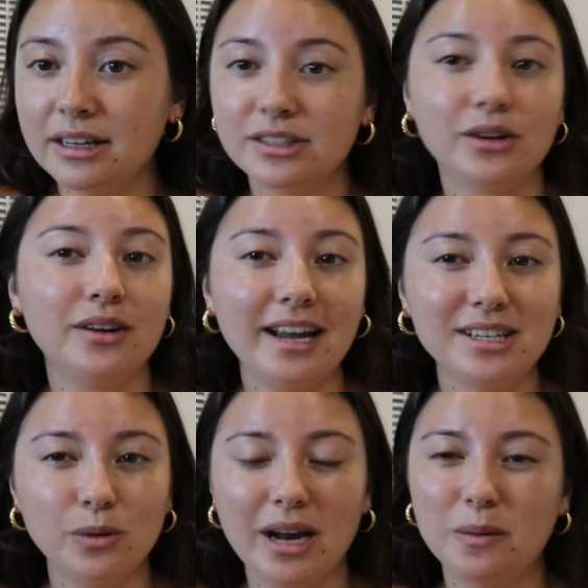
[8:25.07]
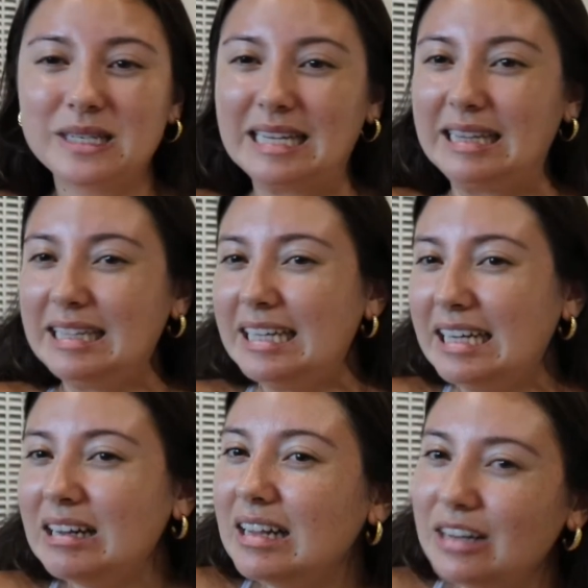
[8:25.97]
So next one I was a
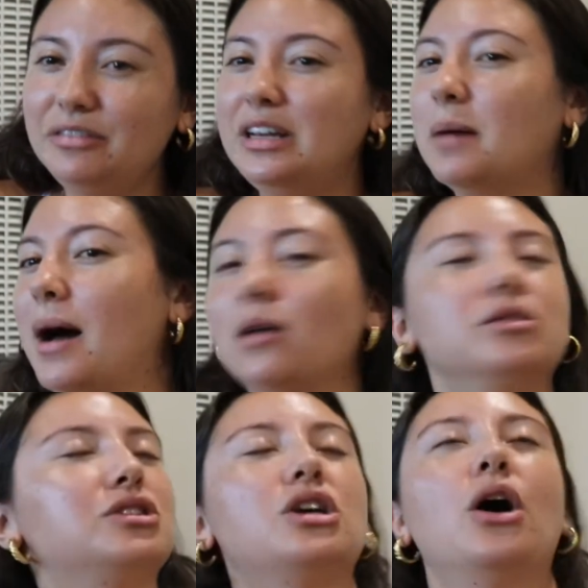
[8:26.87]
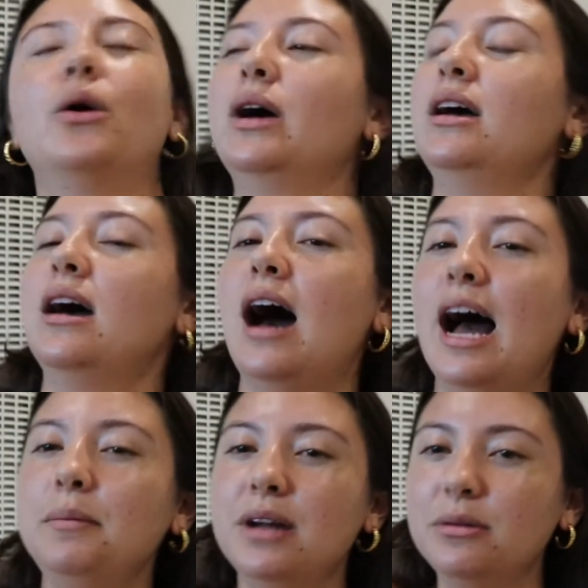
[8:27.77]
little iffy about. So
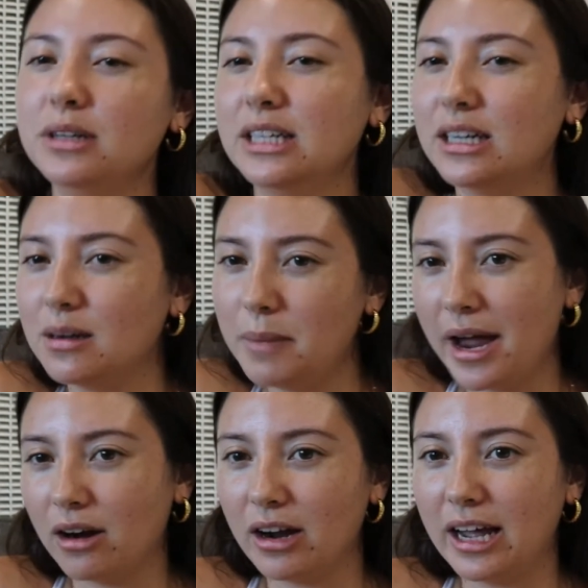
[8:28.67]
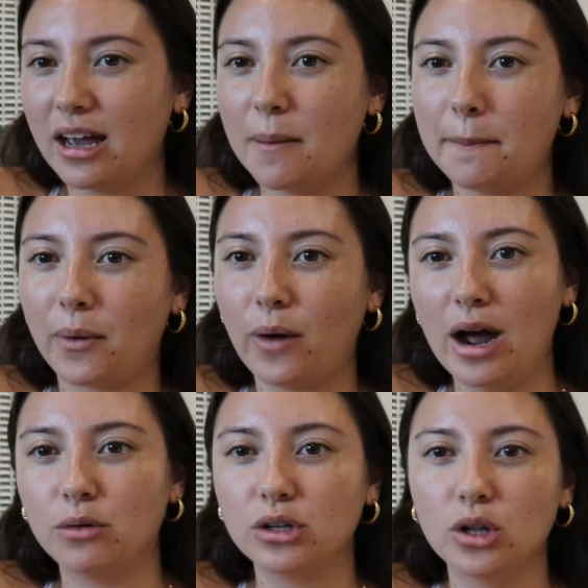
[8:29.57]
I'm not really good at pairing
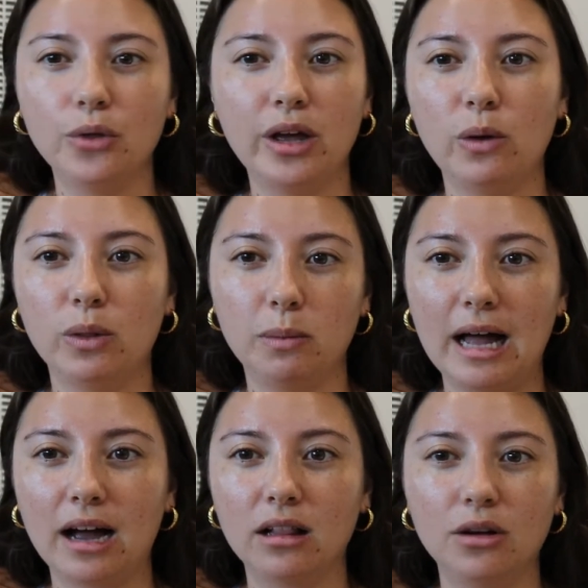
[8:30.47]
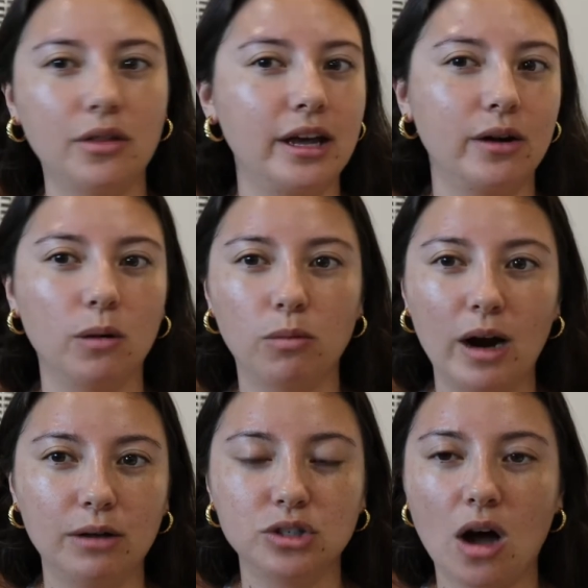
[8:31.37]
brown clothing with black clothing or
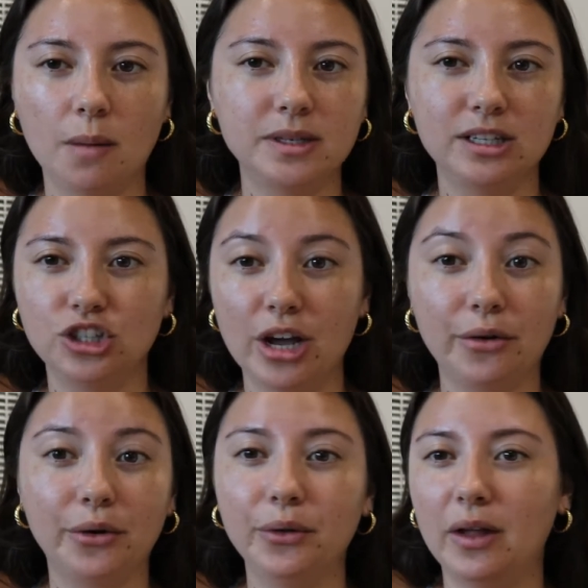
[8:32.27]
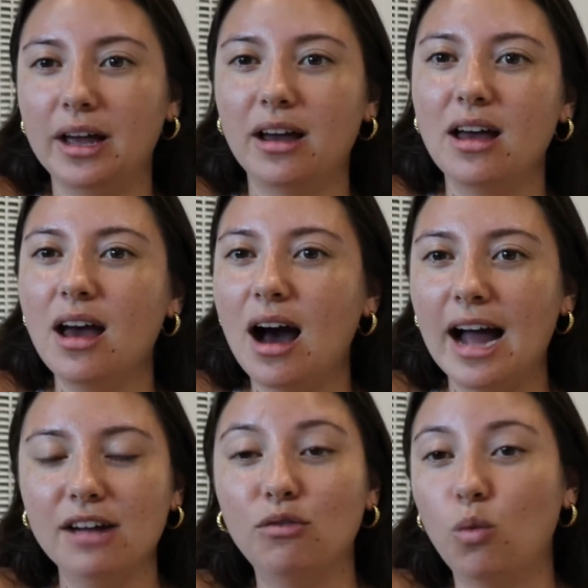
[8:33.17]
brown tops in general. Like I
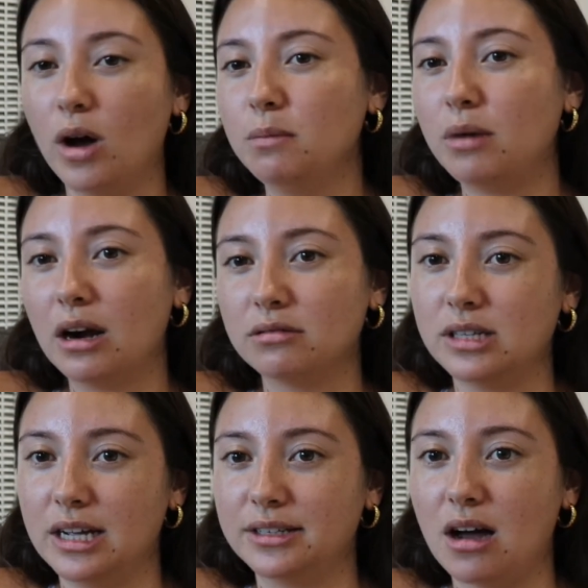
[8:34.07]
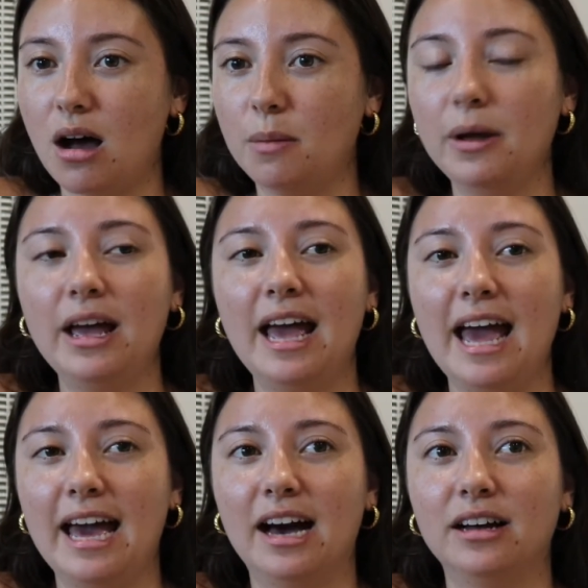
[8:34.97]
have one brown tank top
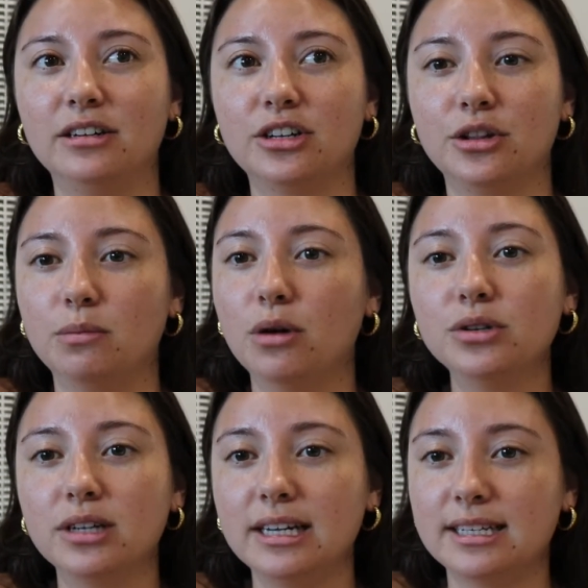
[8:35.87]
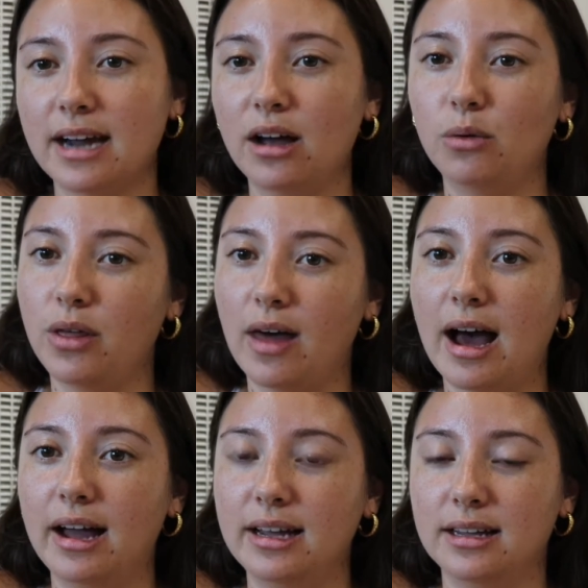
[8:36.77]
and the most I style with
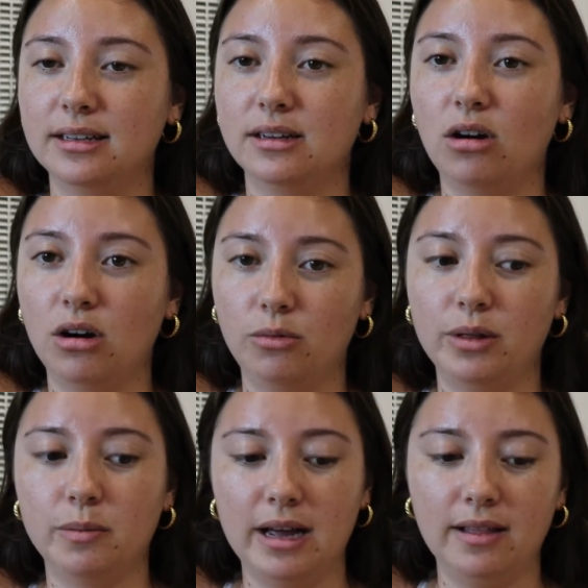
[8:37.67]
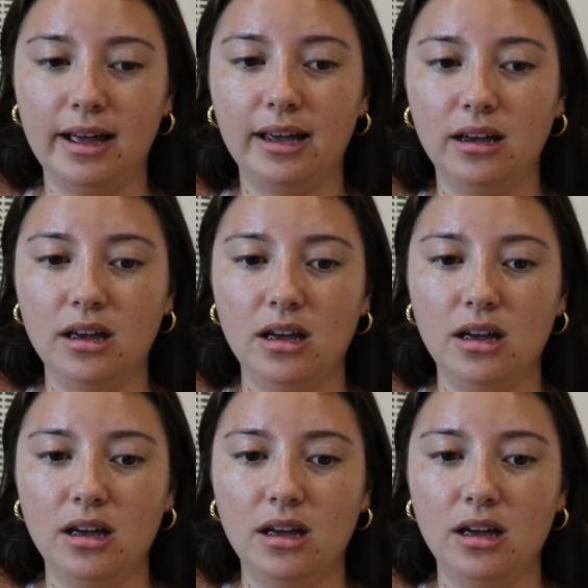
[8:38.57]
that is are with my like